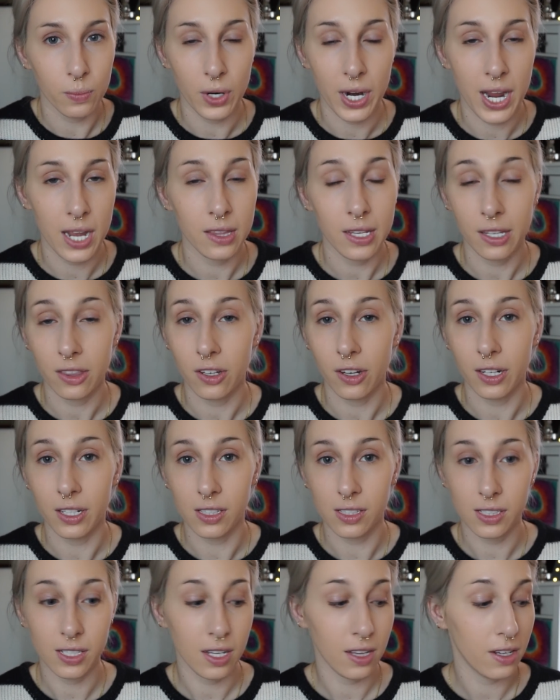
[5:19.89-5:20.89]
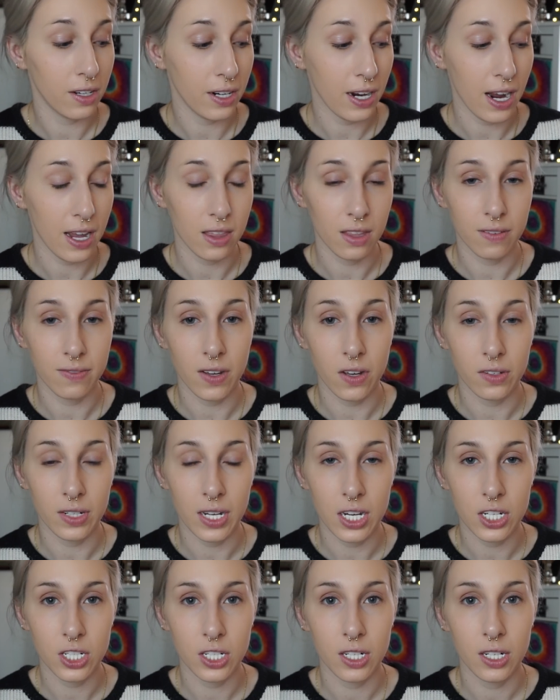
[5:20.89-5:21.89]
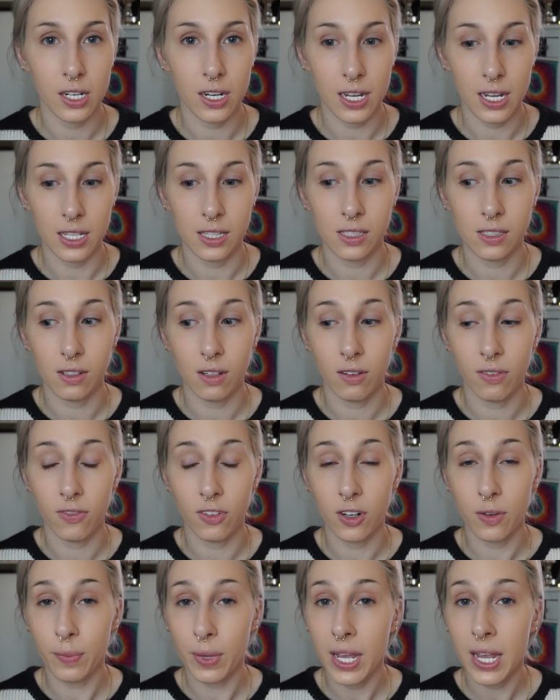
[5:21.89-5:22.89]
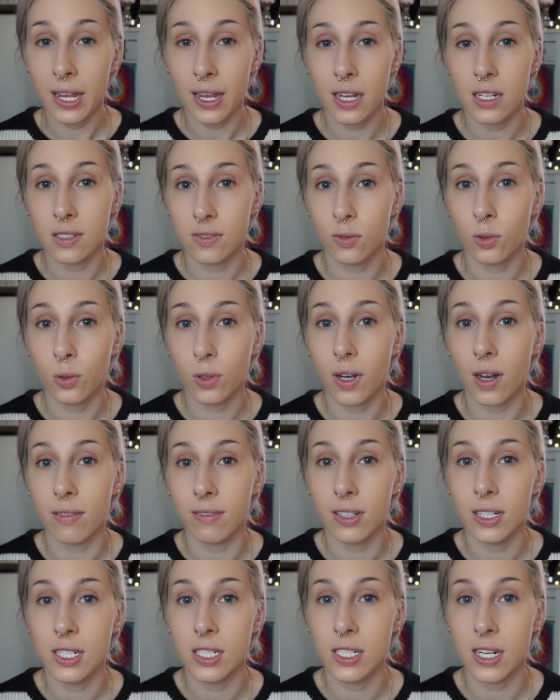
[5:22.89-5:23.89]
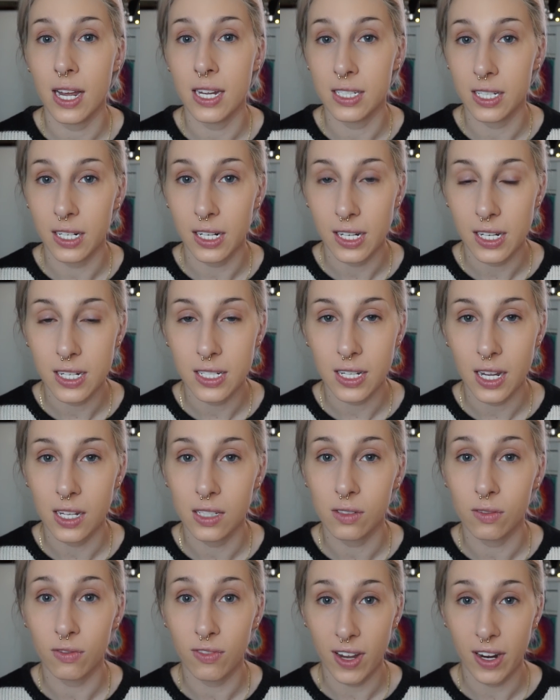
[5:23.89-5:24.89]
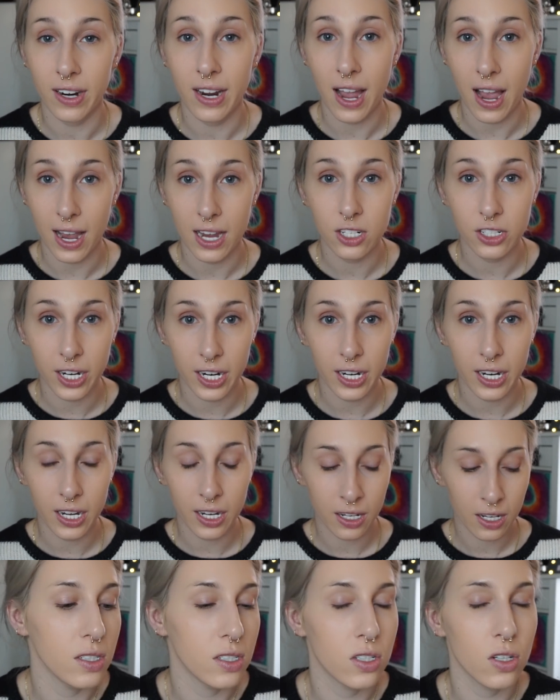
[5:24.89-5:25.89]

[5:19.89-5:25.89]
brand, like their concealer and the foundation, it's for being as full coverage as it is, it's very hydrating.